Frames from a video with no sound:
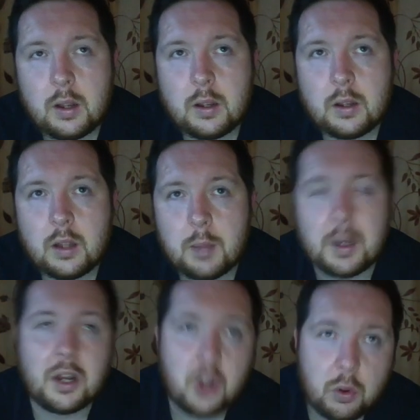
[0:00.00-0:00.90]
I mean, I
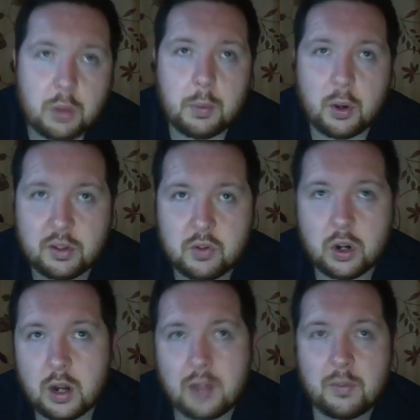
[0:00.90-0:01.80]
know the boys have got to
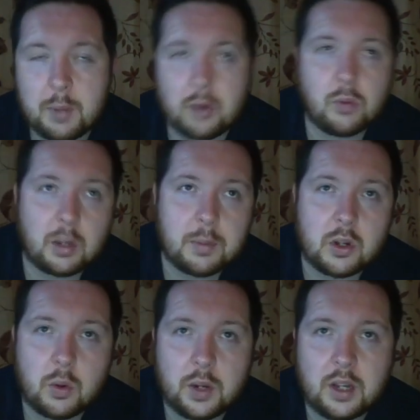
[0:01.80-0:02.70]
have a bit of rugby
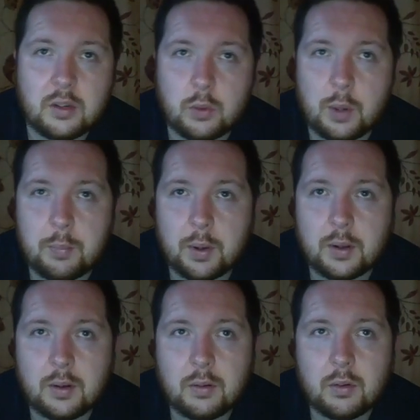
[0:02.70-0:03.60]
going into it, but
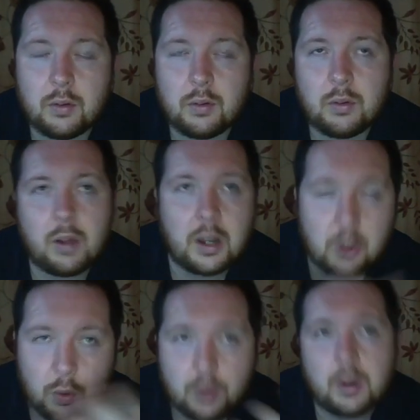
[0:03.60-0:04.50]
I
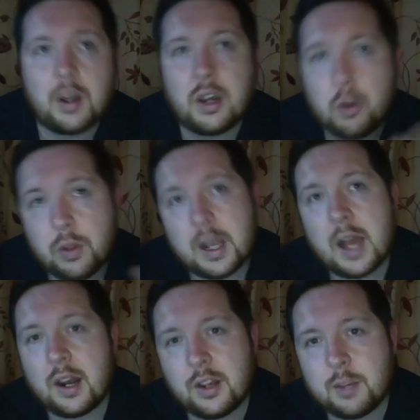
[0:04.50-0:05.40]
know the
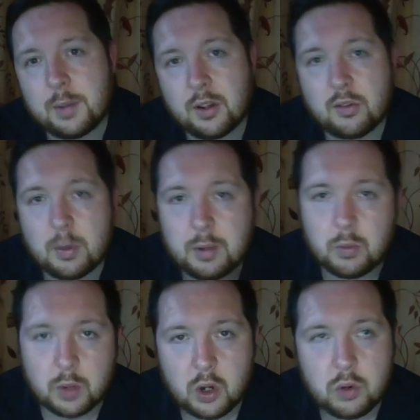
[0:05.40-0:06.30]
calendar's been disrupted
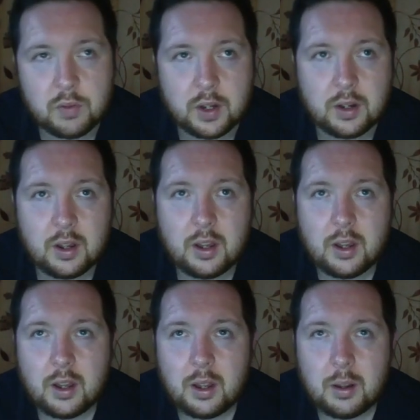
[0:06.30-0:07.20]
with COVID,
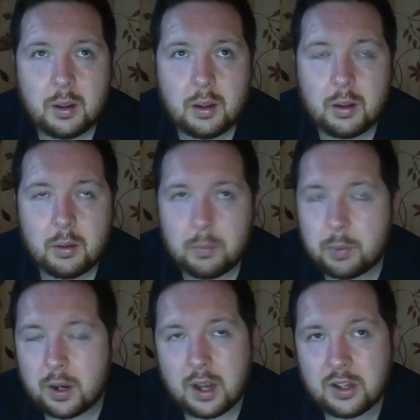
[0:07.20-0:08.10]

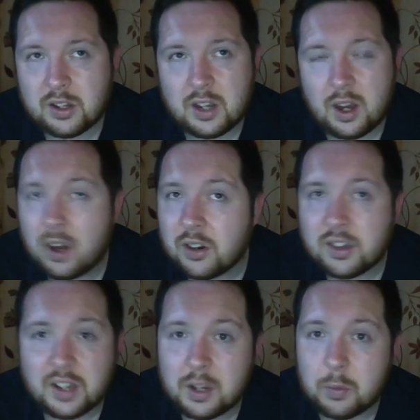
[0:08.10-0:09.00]
but I just can't
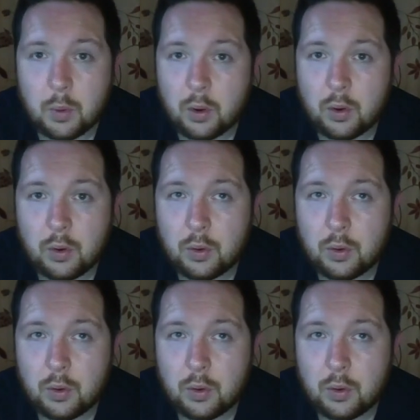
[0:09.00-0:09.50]
see what